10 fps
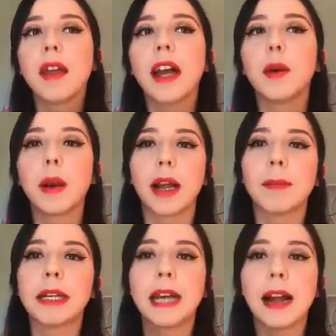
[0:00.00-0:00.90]
that you would
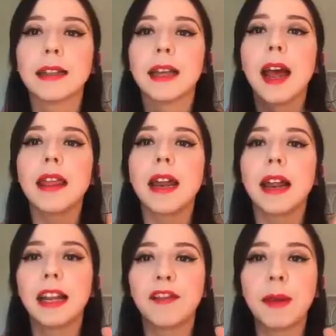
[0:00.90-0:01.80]
like me to answer,
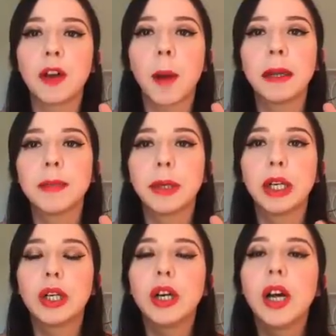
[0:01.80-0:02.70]
then leave them in the comments
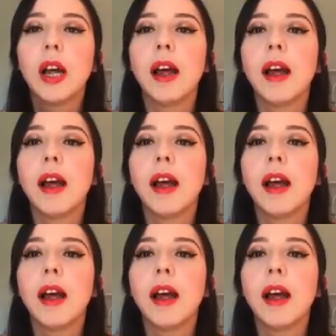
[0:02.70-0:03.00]
below.